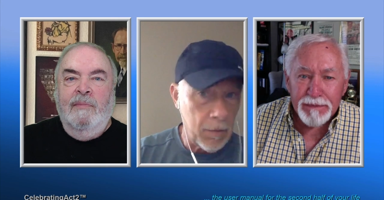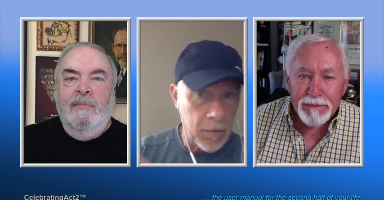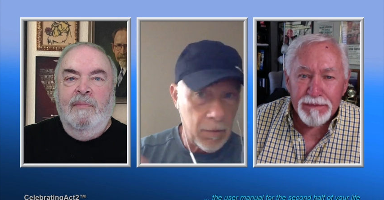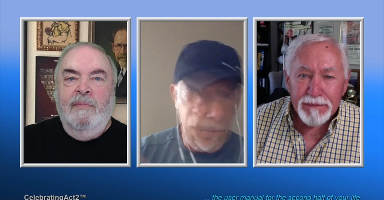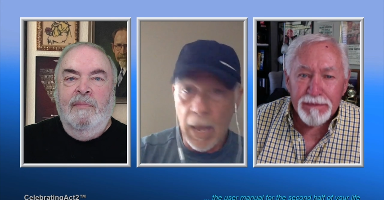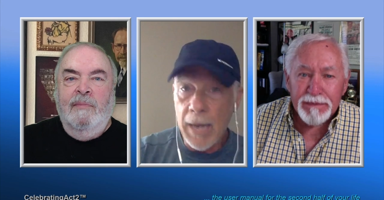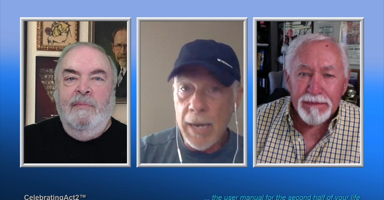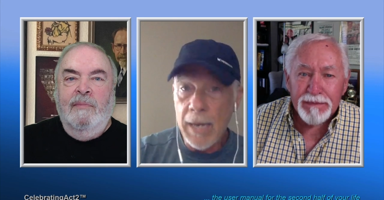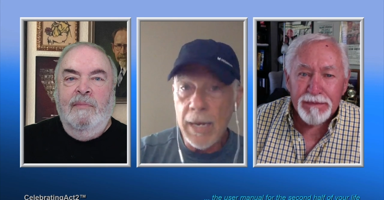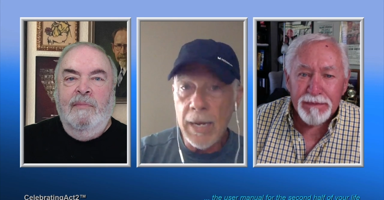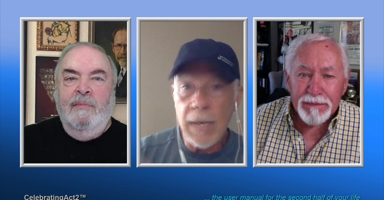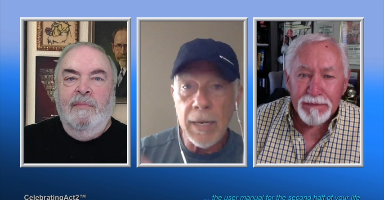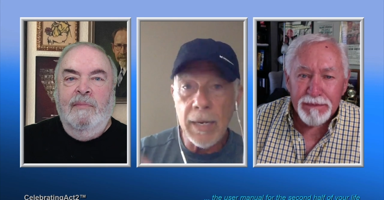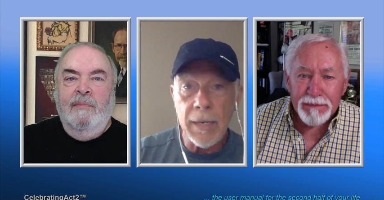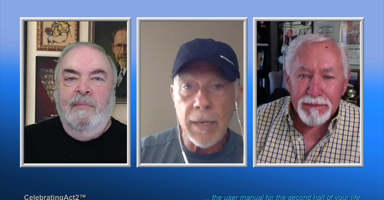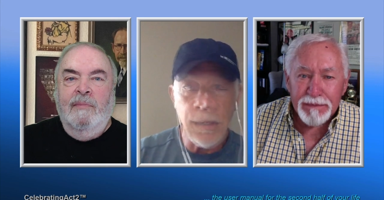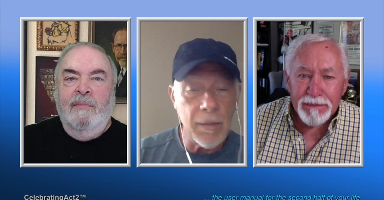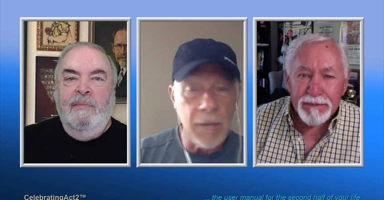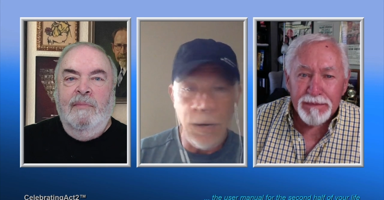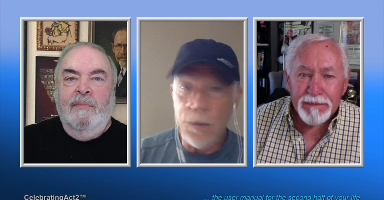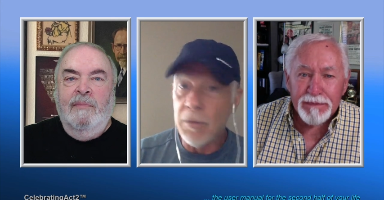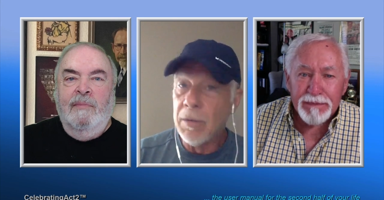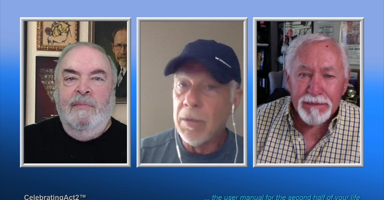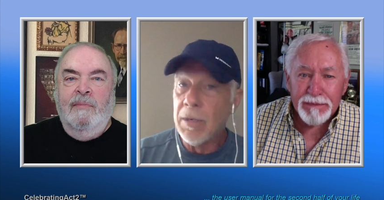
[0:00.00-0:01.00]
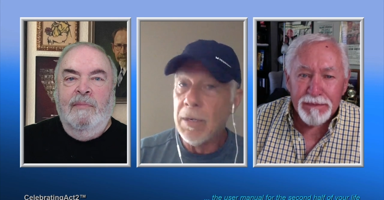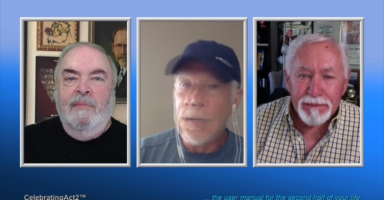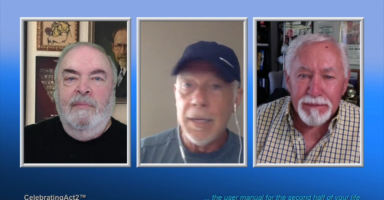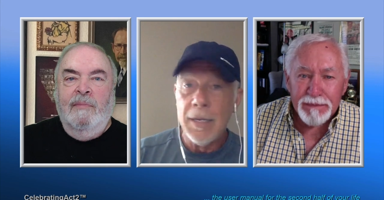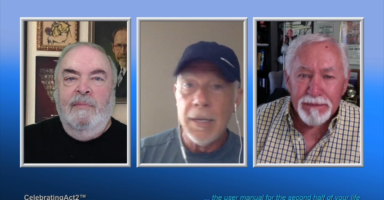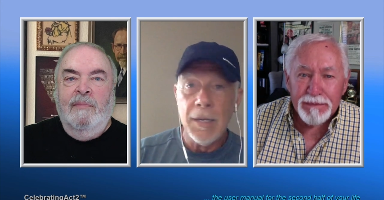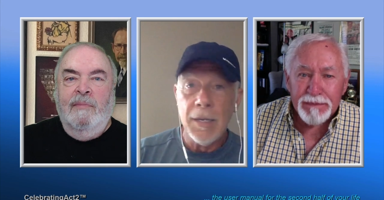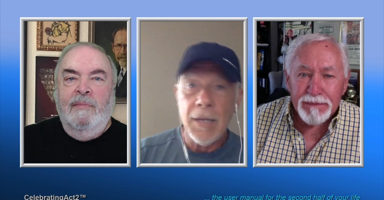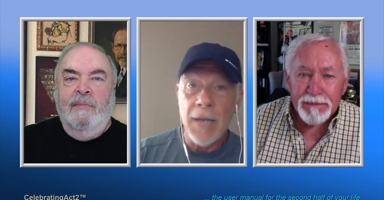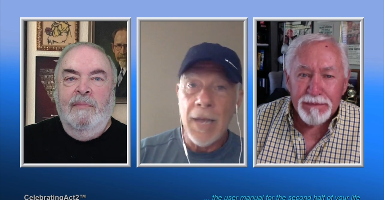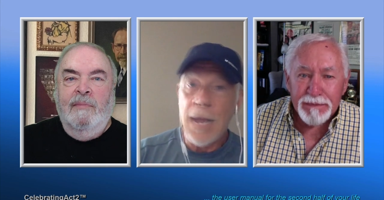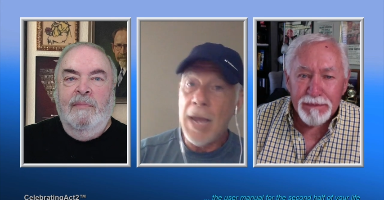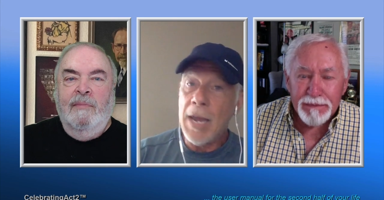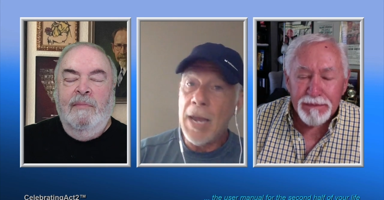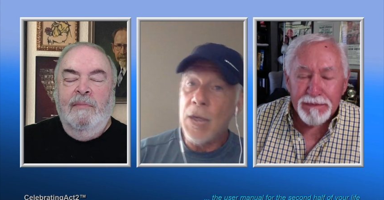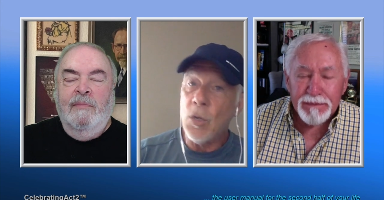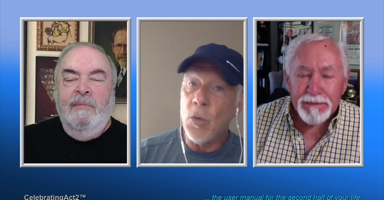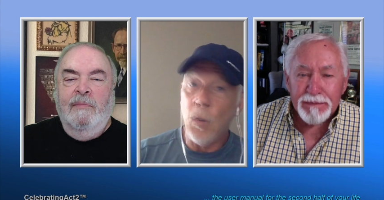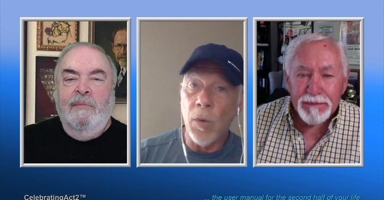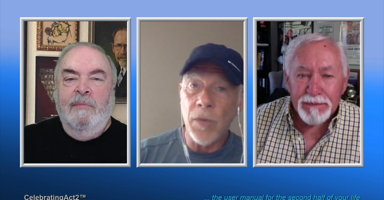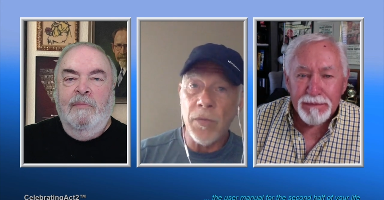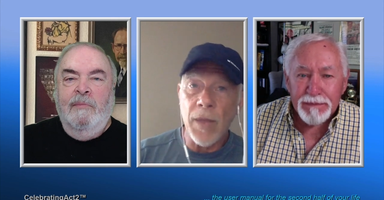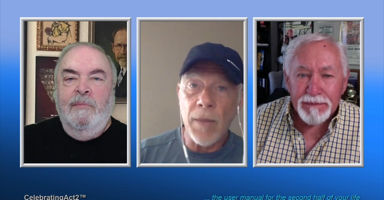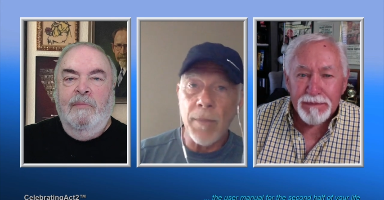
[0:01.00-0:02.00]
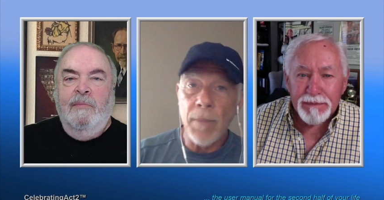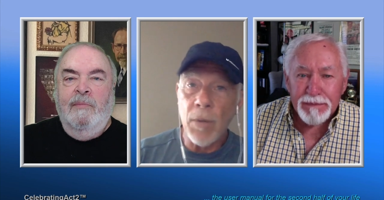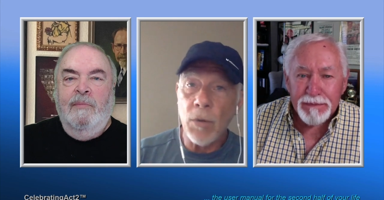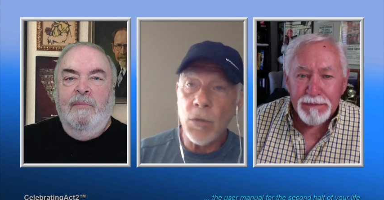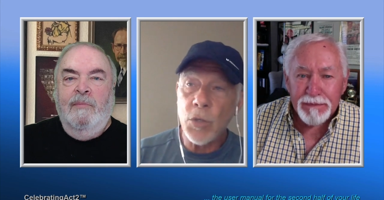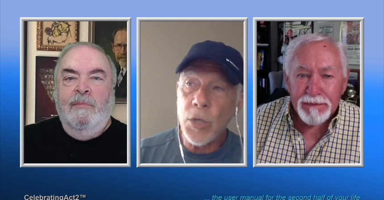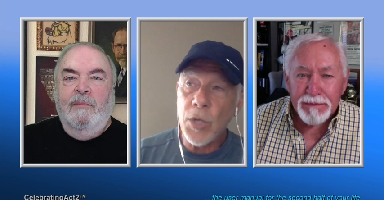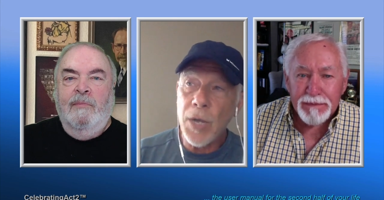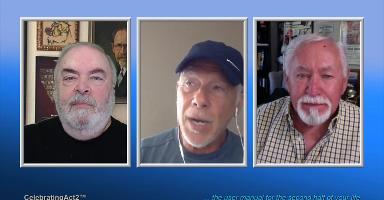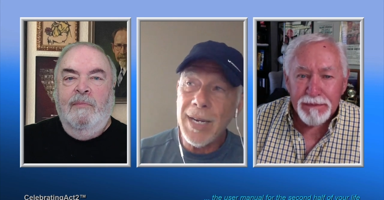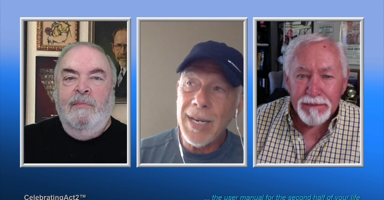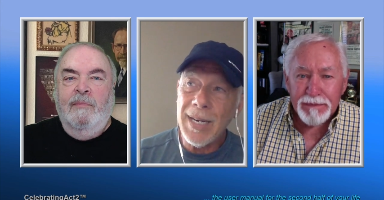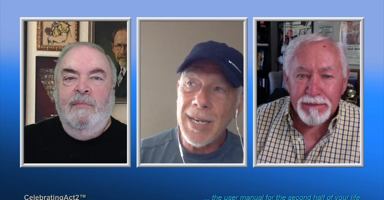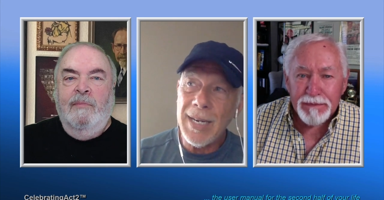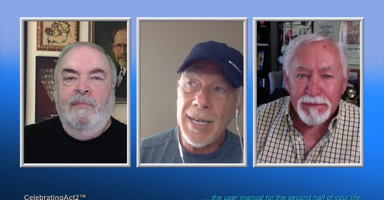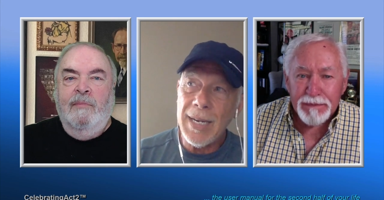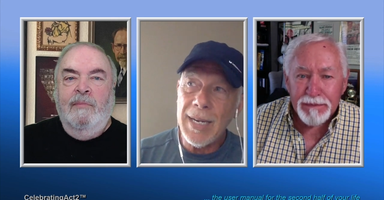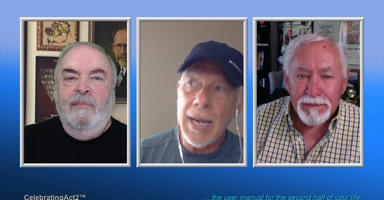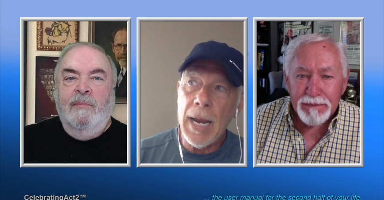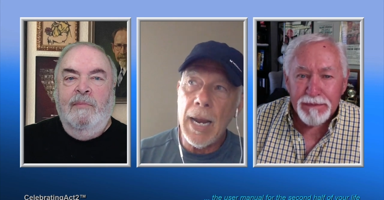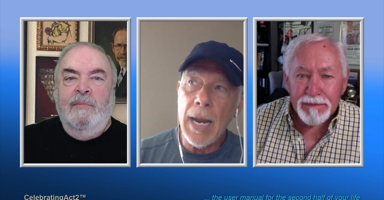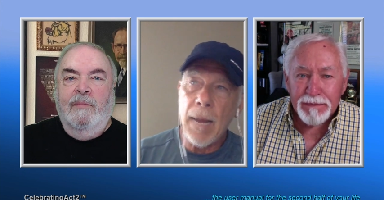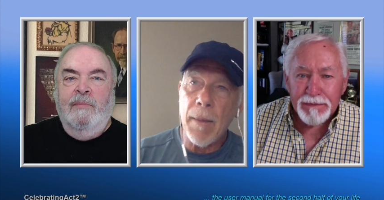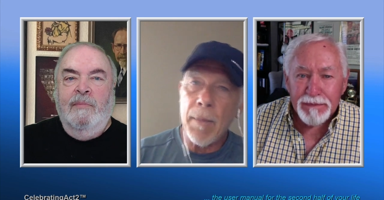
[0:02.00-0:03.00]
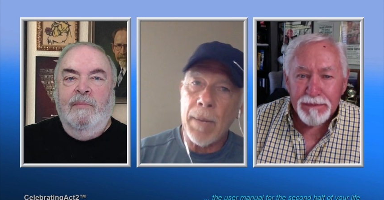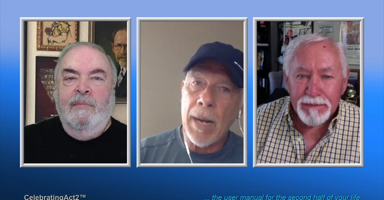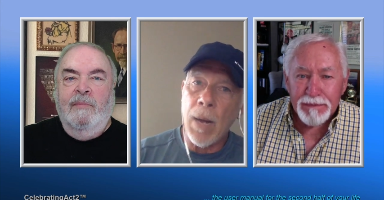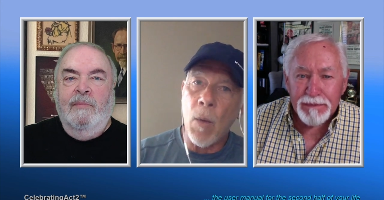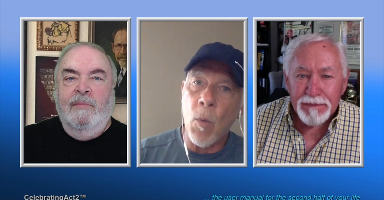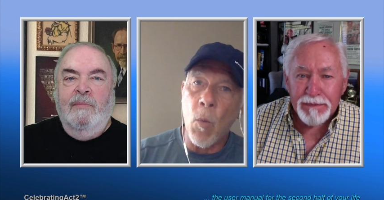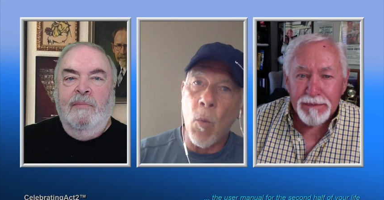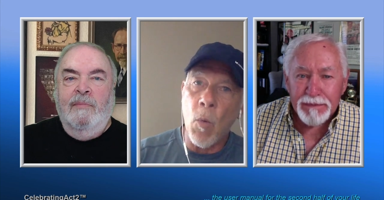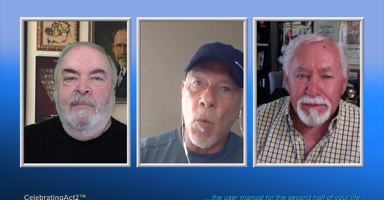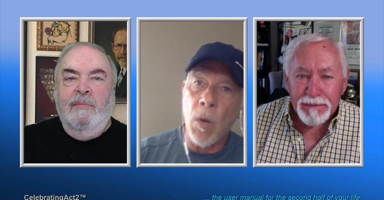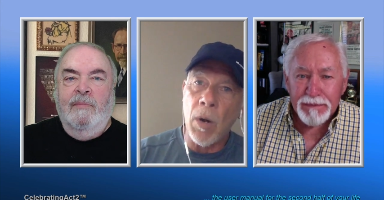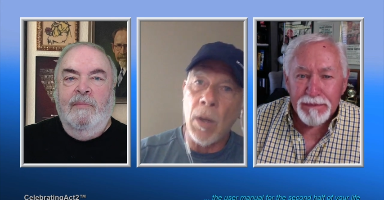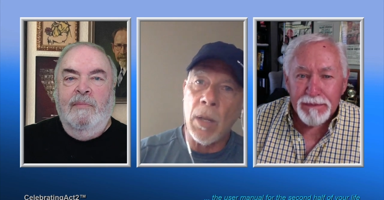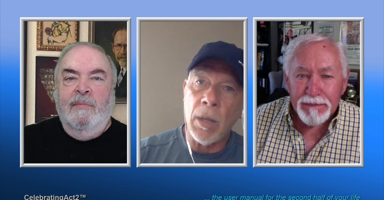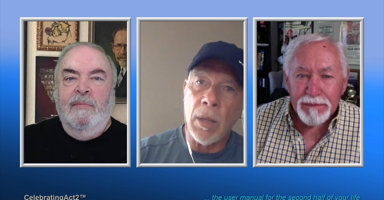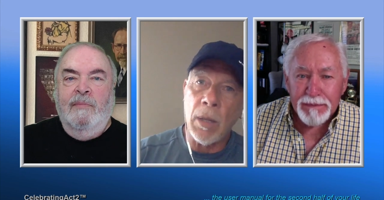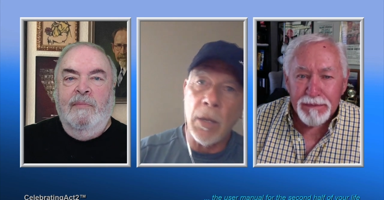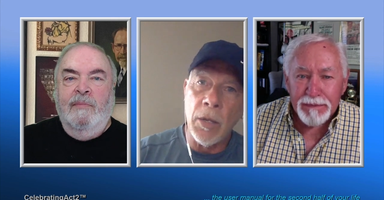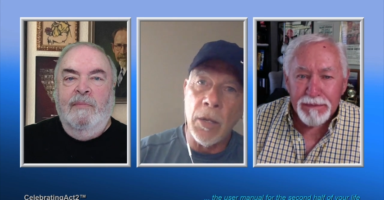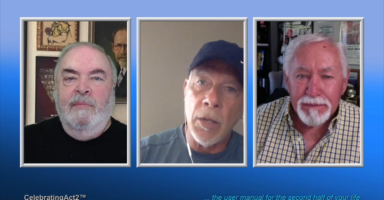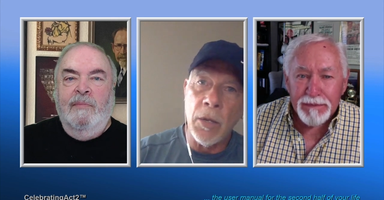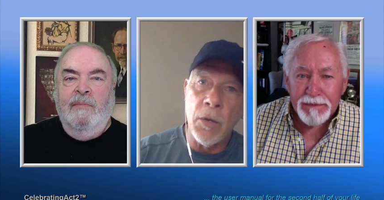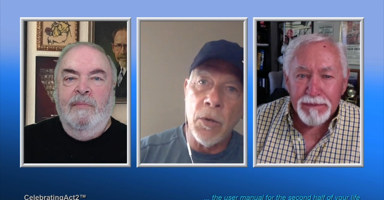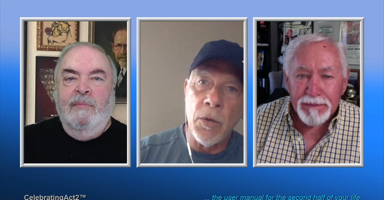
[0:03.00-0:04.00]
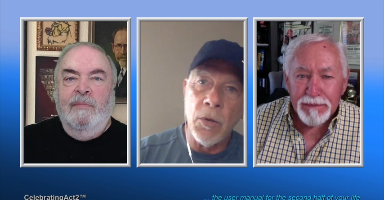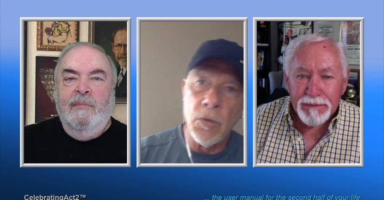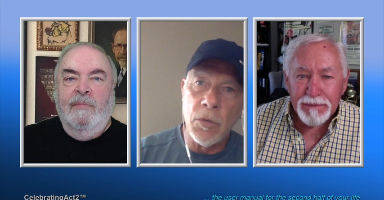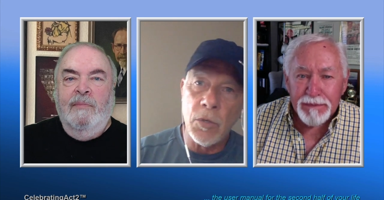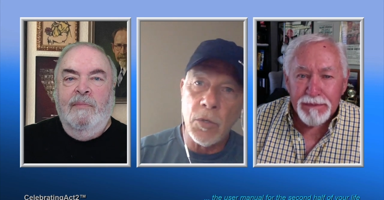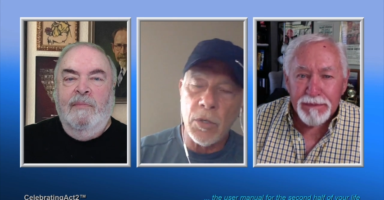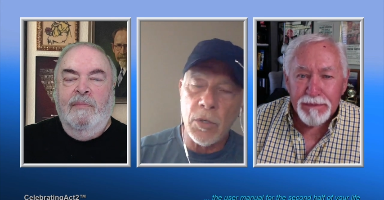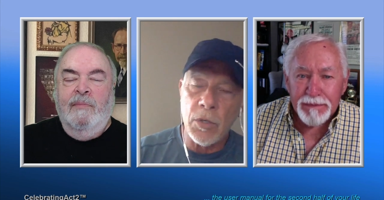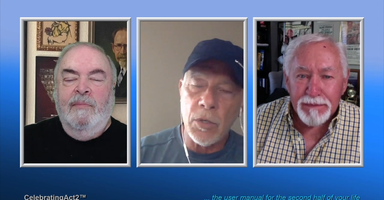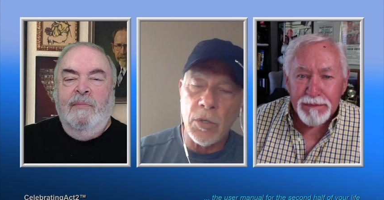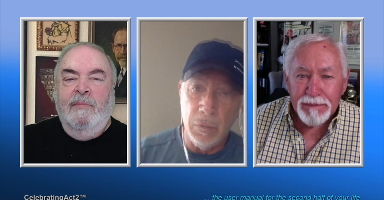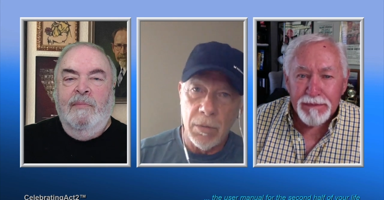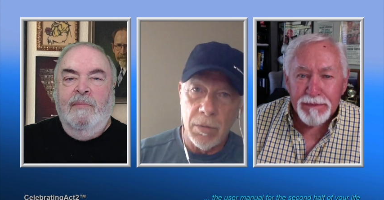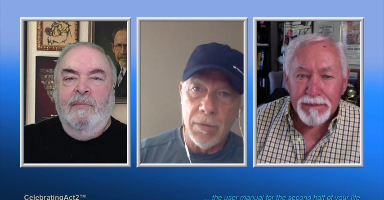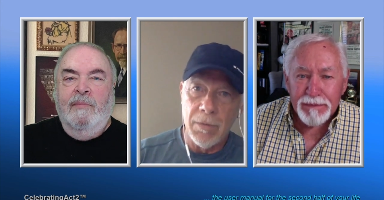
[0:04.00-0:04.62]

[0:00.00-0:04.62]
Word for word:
Speaker 1: like, a, you know, hey, you want that milkshake? Yeah, but I want to lose.